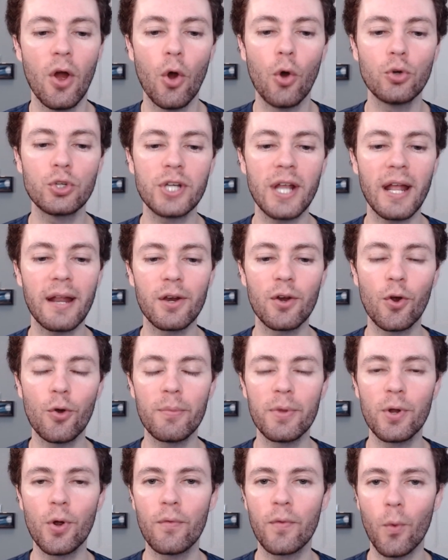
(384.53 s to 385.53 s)
OG
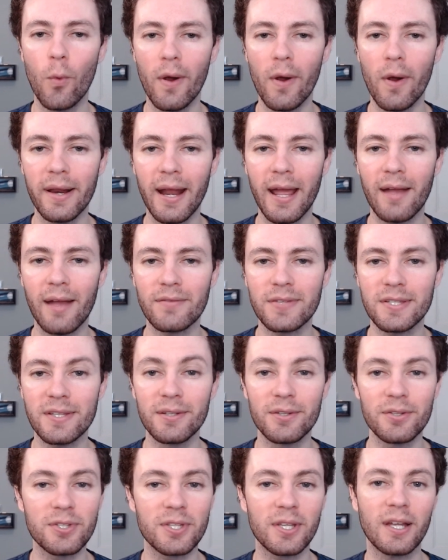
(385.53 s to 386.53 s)
Anunoby over 1.5
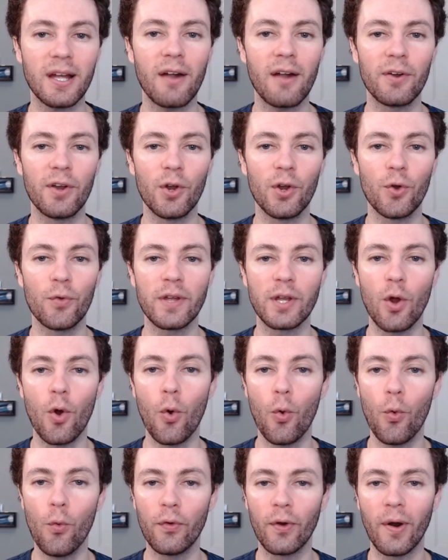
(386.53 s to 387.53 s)
steals, Kyrie Irving
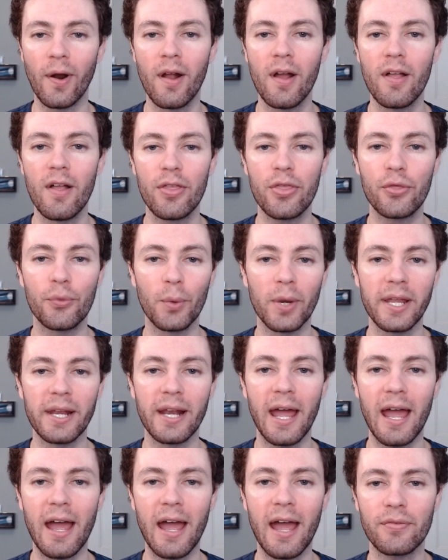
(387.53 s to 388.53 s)
over
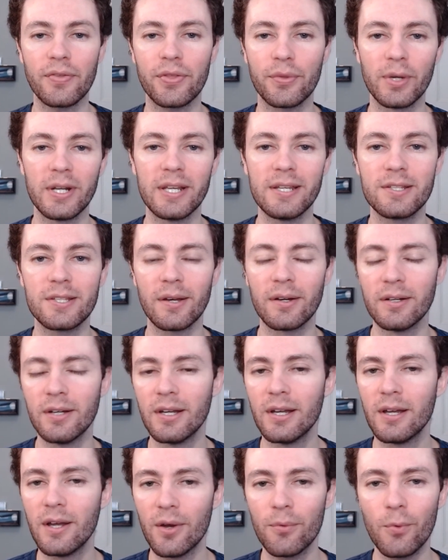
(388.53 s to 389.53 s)
3.5 threes. So
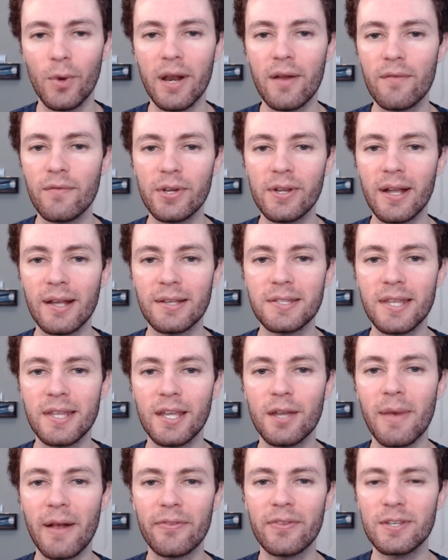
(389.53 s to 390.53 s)
whatever you guys
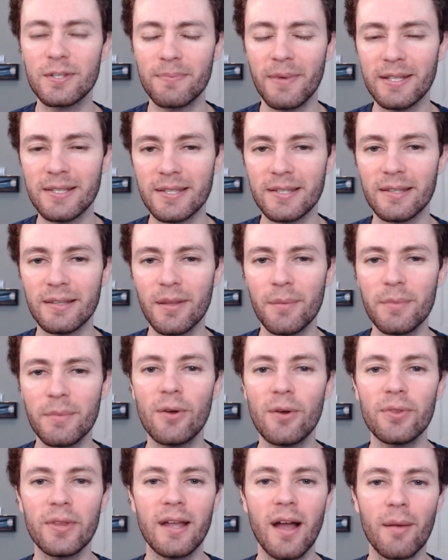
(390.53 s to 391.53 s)
think about these bets, let me
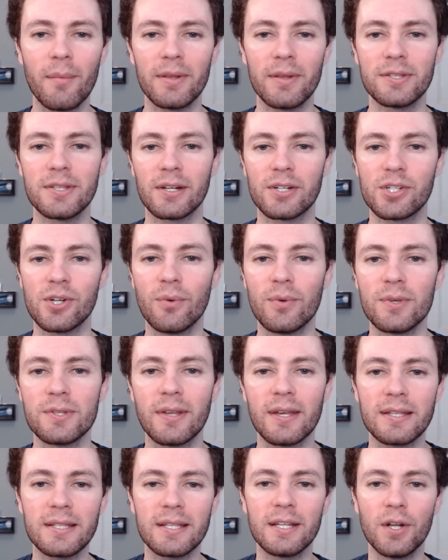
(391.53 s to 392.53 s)
know in the comment section. I always
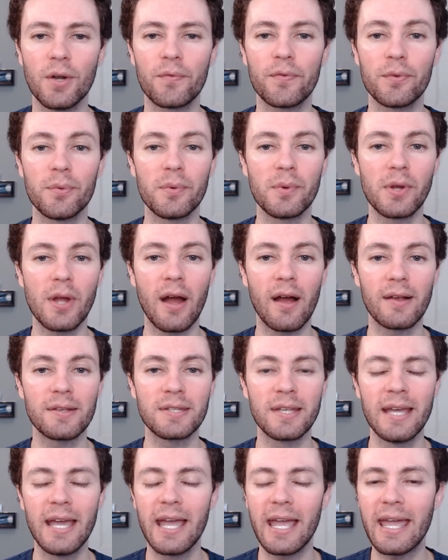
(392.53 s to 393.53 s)
like to hear from you
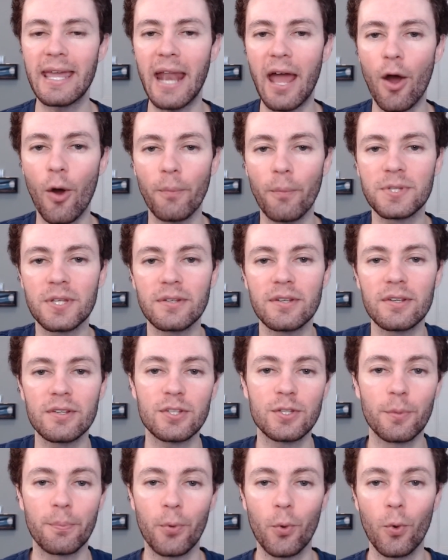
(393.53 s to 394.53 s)
guys. It helps
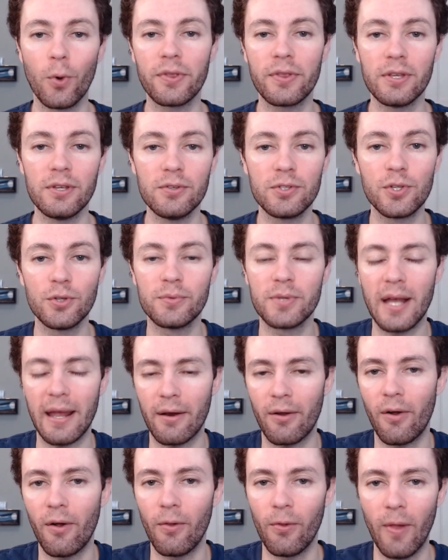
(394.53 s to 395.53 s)
support the YouTube
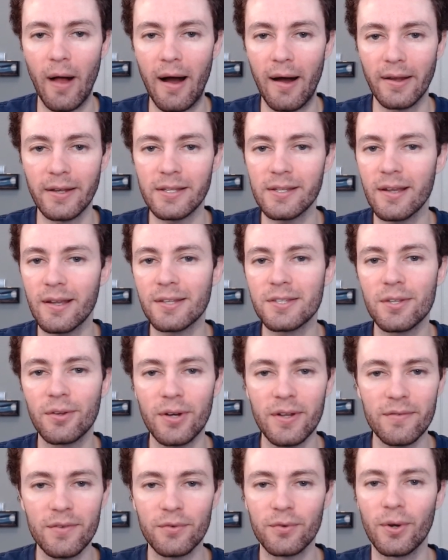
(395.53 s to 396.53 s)
channel a lot. You guys
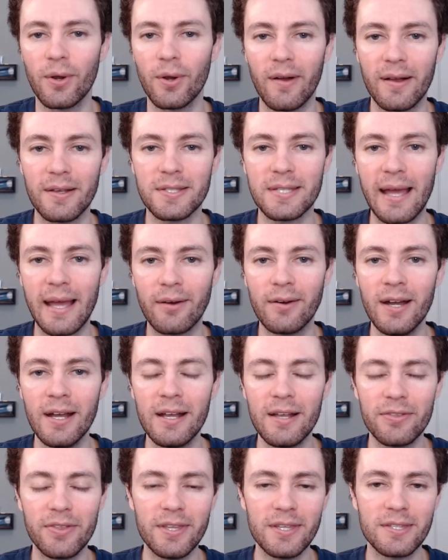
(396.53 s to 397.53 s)
don't even realize how
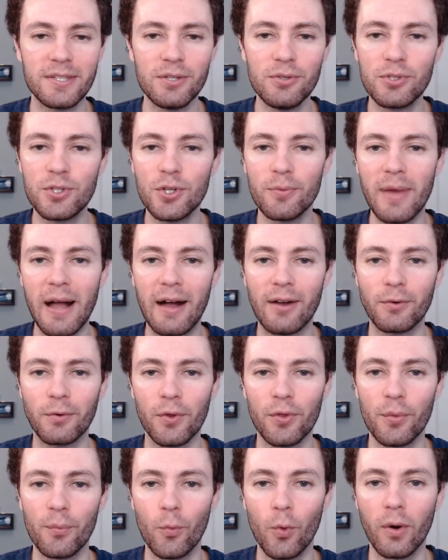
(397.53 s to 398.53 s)
this YouTube
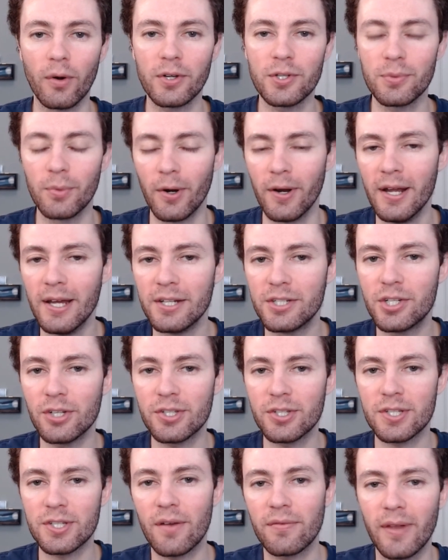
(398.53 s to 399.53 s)
algorithm works, where
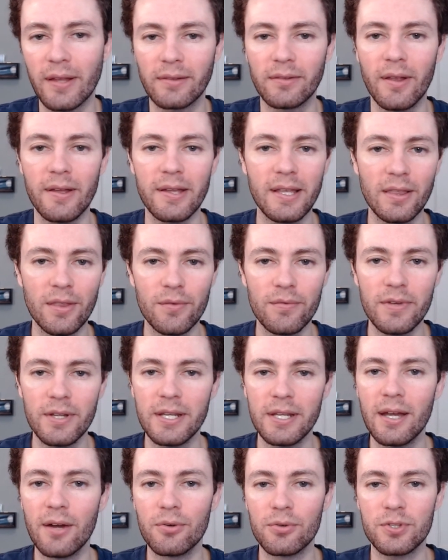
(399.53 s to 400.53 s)
just stuff like liking the
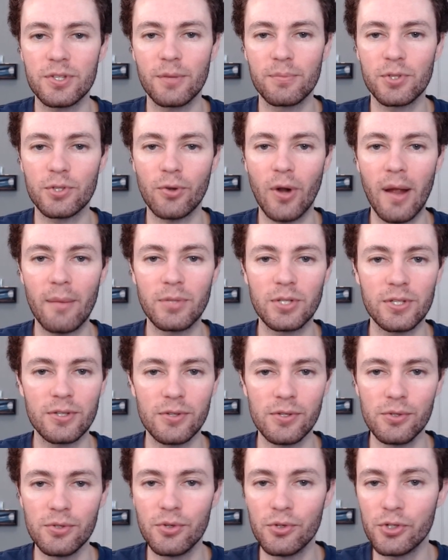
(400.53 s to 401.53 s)
video, subscribing to
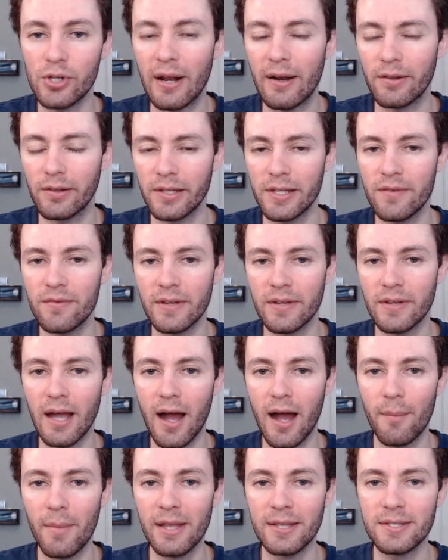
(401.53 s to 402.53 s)
the YouTube channel, leaving
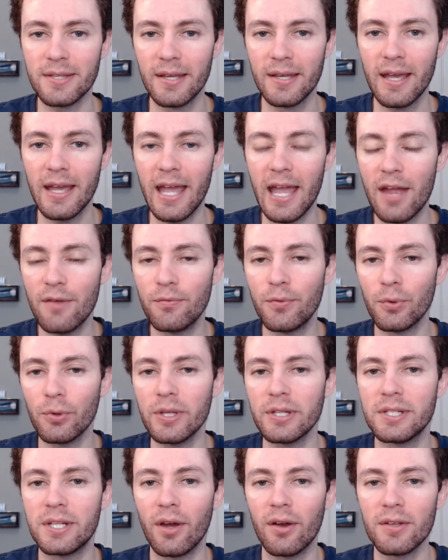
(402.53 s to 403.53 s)
comments, it
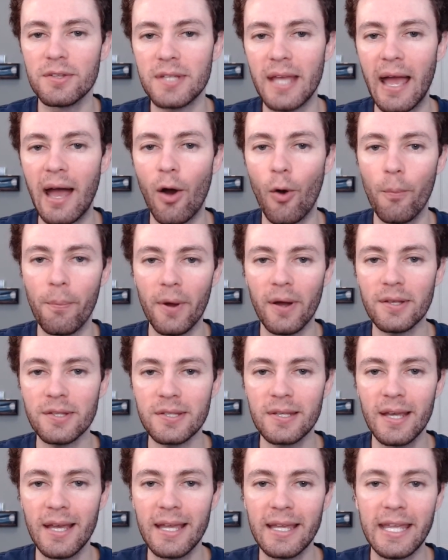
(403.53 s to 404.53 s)
really does help
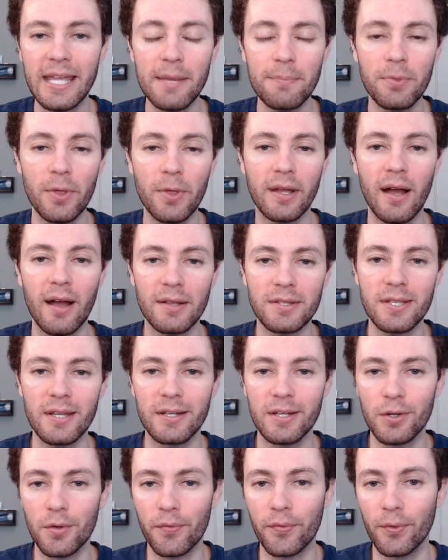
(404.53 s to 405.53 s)
us keep the
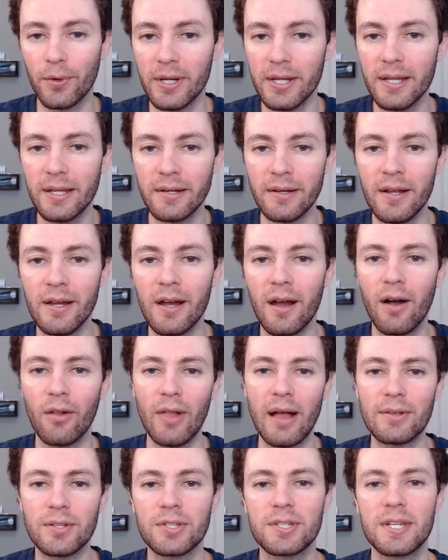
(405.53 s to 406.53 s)
content here free and
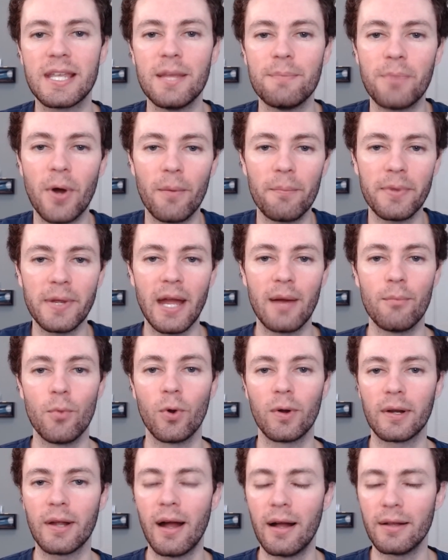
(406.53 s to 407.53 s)
allows us to keep pumping out
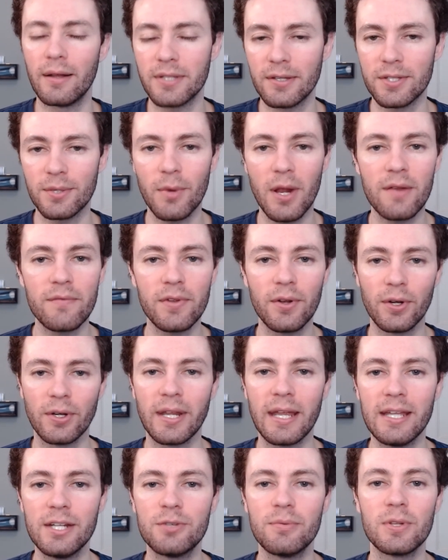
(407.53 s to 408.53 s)
more content. So any of your
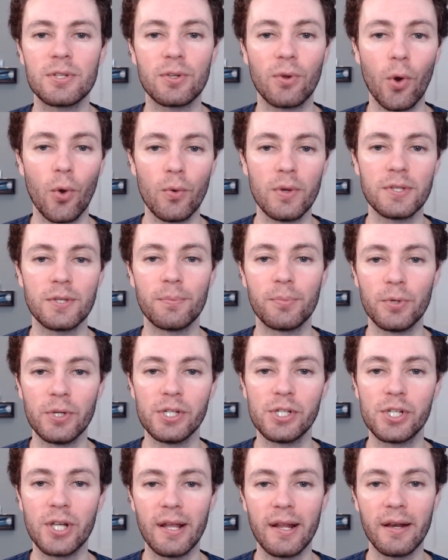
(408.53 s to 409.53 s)
engagements are always
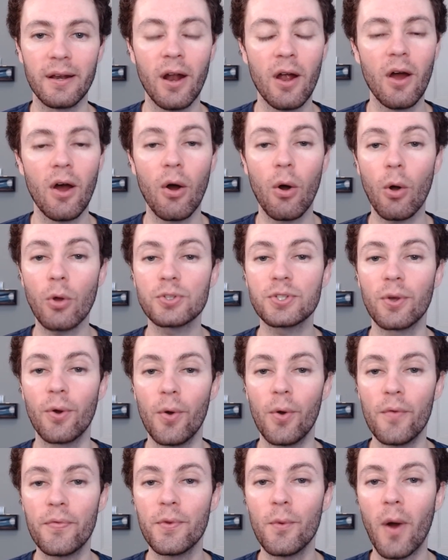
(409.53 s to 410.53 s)
appreciated. Also,
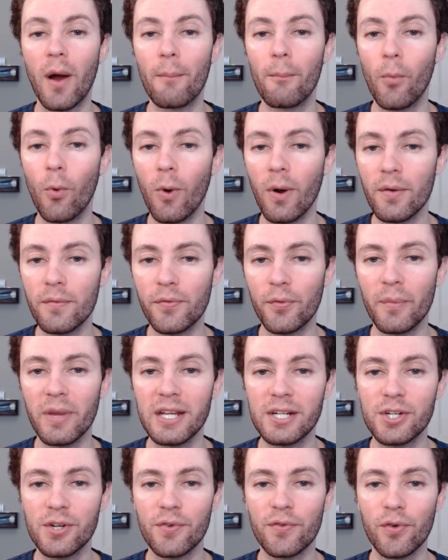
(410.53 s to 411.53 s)
if you want more
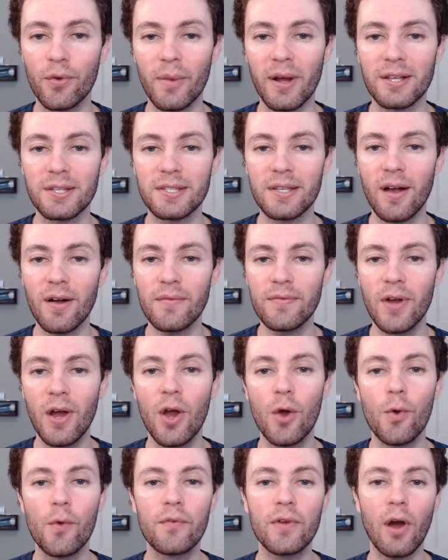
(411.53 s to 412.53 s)
information from myself,
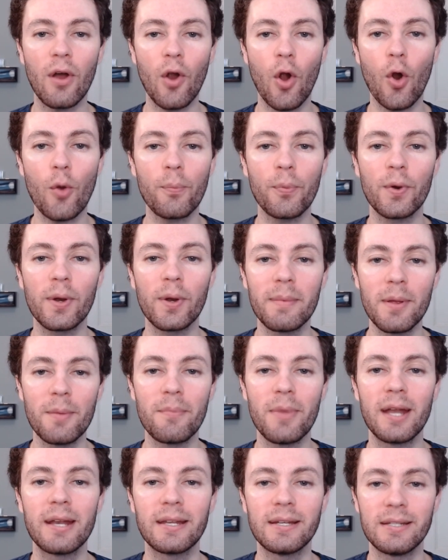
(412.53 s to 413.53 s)
we've got our premium
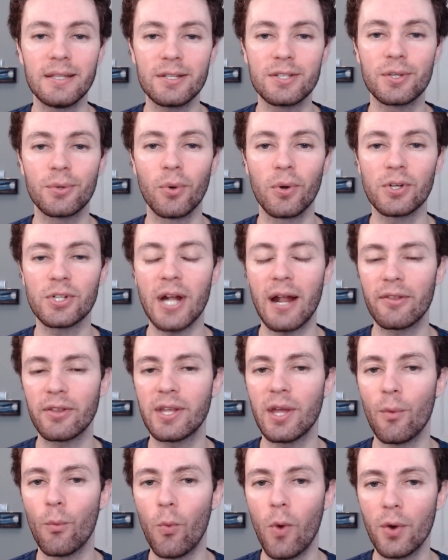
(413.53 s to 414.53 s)
betting Discord channel to
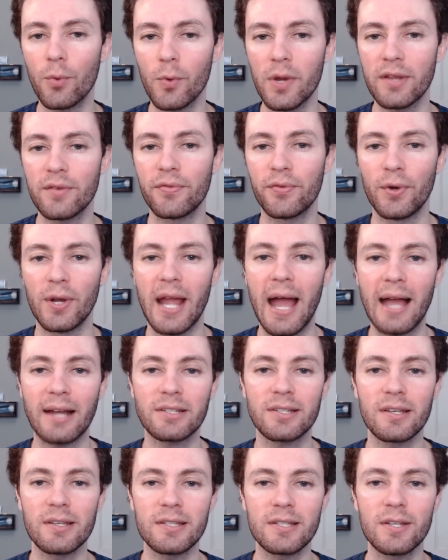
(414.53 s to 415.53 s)
get 1 week free
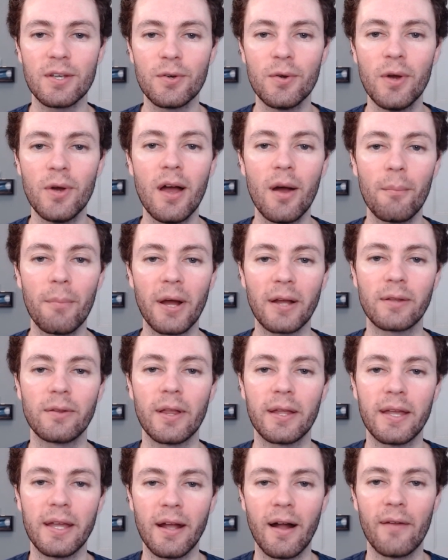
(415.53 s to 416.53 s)
access to by
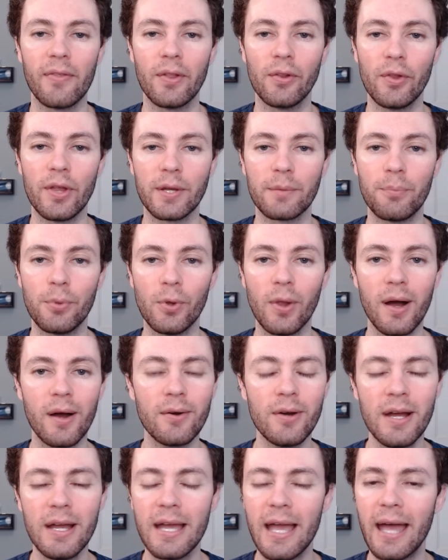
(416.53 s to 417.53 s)
clicking on the link
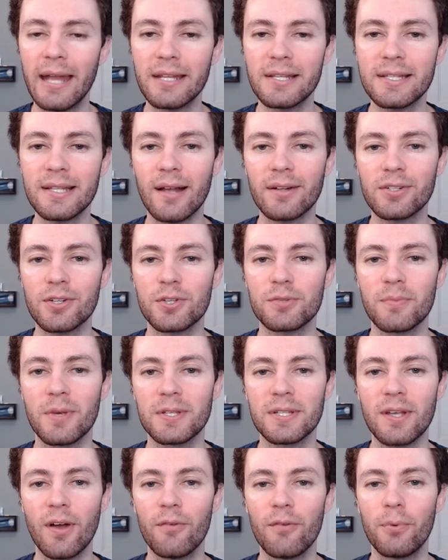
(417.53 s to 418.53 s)
below. And it's not just
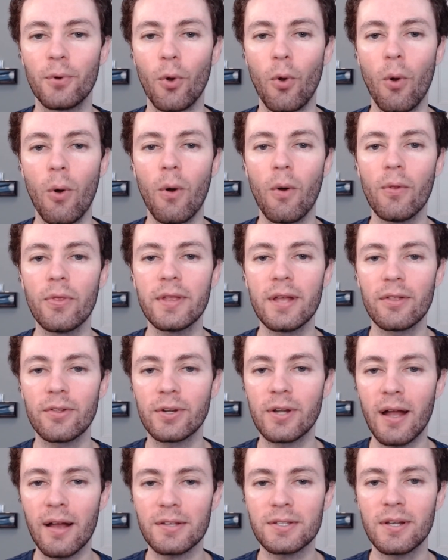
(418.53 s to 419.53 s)
myself, but all the other
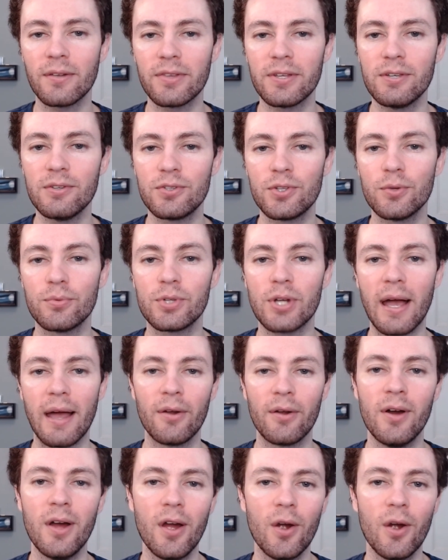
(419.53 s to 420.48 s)
guys on the YouTube channel.